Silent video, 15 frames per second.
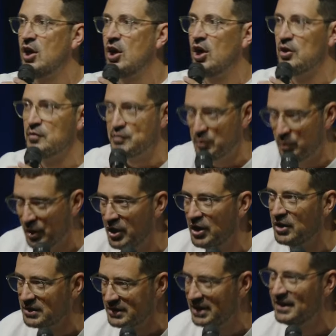of the
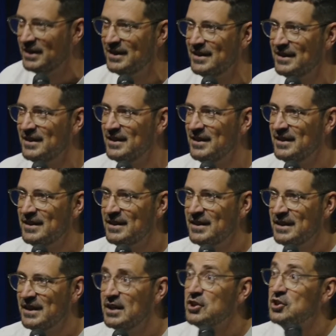world.
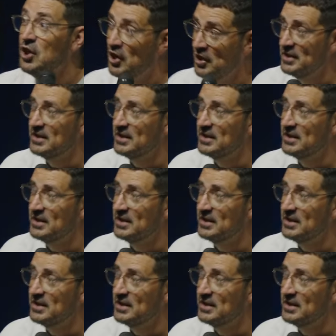God